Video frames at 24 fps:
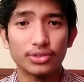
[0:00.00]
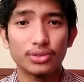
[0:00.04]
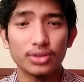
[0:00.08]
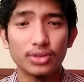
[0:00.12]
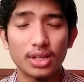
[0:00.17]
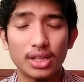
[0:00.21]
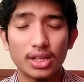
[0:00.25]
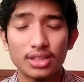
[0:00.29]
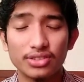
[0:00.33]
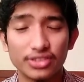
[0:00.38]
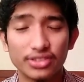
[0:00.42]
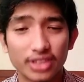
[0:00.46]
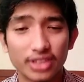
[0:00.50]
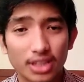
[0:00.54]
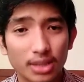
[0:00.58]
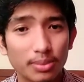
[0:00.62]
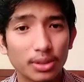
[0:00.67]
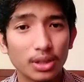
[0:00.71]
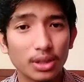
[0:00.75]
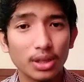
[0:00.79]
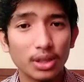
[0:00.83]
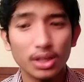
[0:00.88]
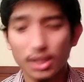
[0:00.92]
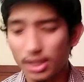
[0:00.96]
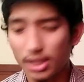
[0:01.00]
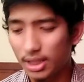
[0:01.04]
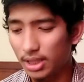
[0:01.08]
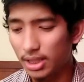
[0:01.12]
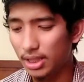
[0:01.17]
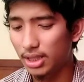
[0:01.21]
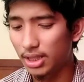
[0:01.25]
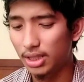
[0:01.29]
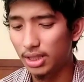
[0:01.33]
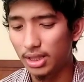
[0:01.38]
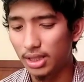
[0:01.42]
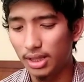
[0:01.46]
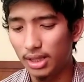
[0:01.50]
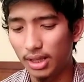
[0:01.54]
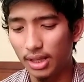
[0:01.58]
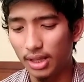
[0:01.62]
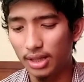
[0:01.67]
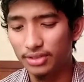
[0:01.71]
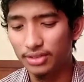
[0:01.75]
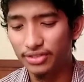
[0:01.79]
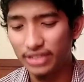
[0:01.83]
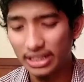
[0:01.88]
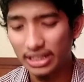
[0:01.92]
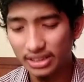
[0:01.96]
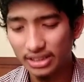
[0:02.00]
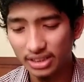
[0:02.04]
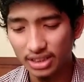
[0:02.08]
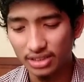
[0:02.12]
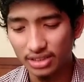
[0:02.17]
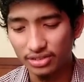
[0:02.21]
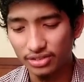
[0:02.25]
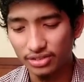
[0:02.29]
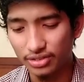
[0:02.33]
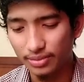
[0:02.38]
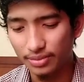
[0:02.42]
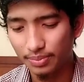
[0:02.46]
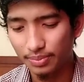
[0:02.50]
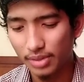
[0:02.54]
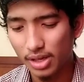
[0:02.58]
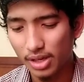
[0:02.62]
understandable sentence.